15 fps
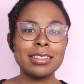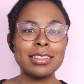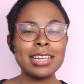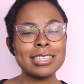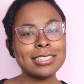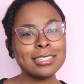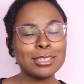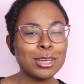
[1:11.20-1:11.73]

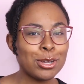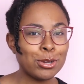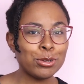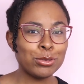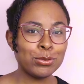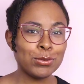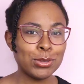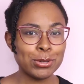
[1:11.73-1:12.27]
let's
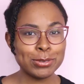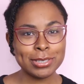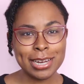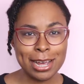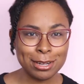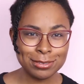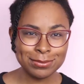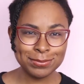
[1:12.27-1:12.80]
go through those
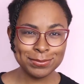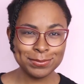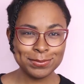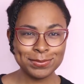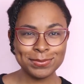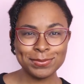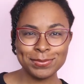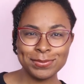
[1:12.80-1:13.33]
now.
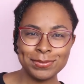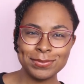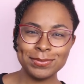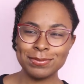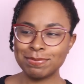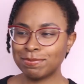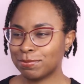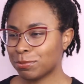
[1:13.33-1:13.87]

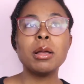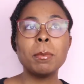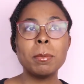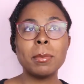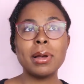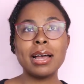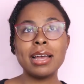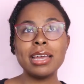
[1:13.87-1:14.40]

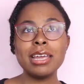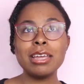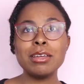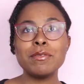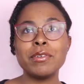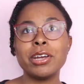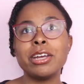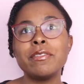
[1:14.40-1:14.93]

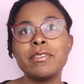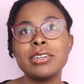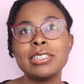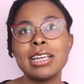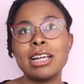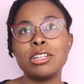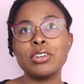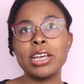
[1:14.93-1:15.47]
My very
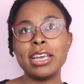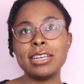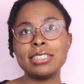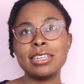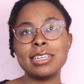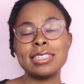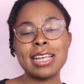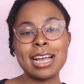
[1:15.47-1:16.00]
first
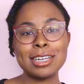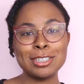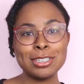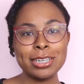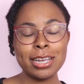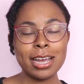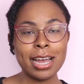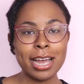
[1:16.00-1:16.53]
alocasia is
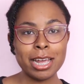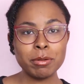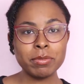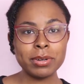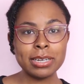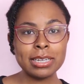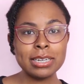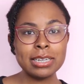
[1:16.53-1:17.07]
actually a
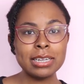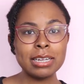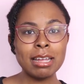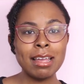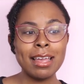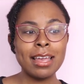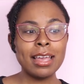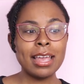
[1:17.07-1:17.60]
hybrid,
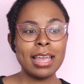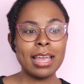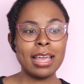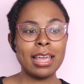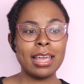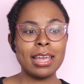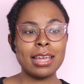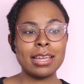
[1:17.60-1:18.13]

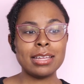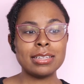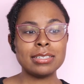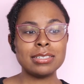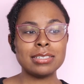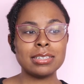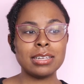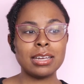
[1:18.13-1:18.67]

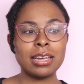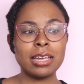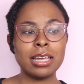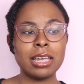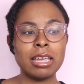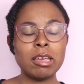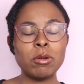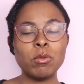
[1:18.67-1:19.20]
and
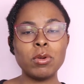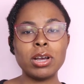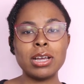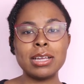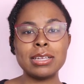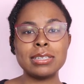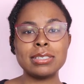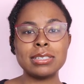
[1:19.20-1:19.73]
it
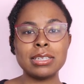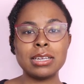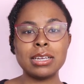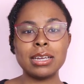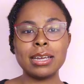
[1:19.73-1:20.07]
was